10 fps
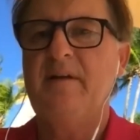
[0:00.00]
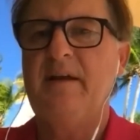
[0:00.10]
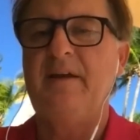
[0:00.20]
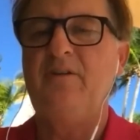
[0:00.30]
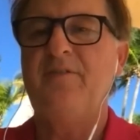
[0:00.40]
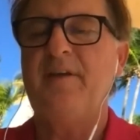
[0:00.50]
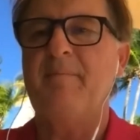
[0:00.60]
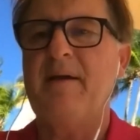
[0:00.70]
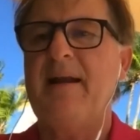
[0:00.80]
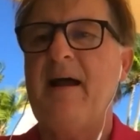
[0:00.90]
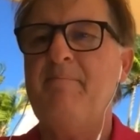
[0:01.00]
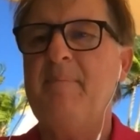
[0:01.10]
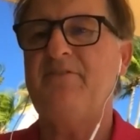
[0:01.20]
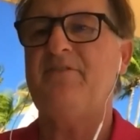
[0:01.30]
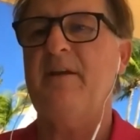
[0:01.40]
and you think, man, I'm
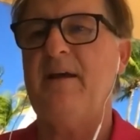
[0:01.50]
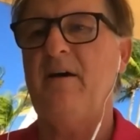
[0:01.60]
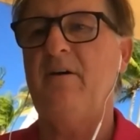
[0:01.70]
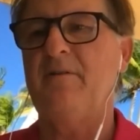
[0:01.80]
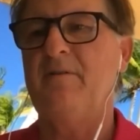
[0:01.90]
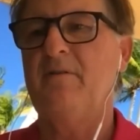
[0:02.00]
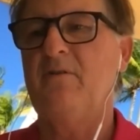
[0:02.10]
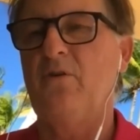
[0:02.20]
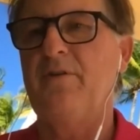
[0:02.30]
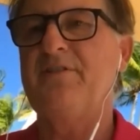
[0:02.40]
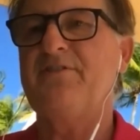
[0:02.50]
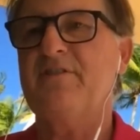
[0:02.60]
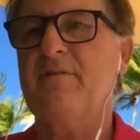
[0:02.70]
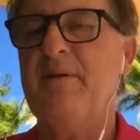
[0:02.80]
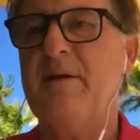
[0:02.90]
missing out or this
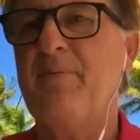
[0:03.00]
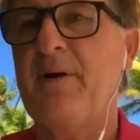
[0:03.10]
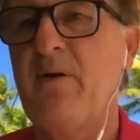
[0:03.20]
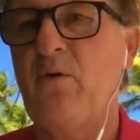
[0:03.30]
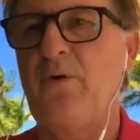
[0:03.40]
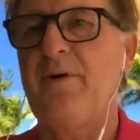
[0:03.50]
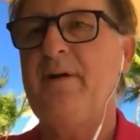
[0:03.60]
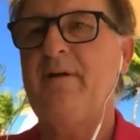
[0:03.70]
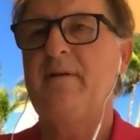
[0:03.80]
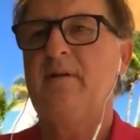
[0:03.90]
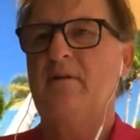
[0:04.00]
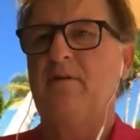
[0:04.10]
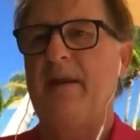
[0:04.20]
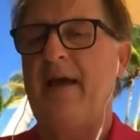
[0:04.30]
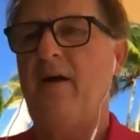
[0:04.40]
is a big priority
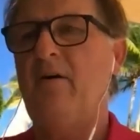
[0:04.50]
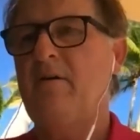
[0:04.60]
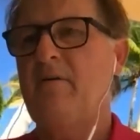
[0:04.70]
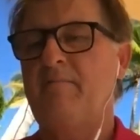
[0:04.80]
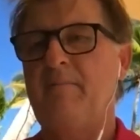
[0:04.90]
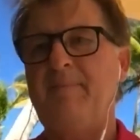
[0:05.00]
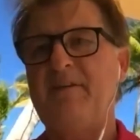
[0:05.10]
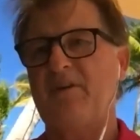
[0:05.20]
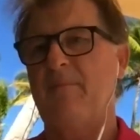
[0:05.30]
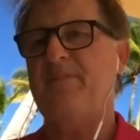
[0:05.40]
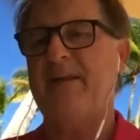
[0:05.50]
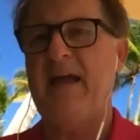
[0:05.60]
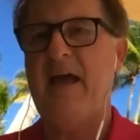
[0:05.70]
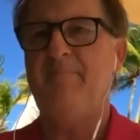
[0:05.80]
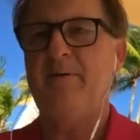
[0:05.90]
now. Maybe something
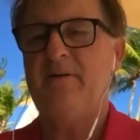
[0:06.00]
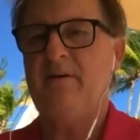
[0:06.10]
happened.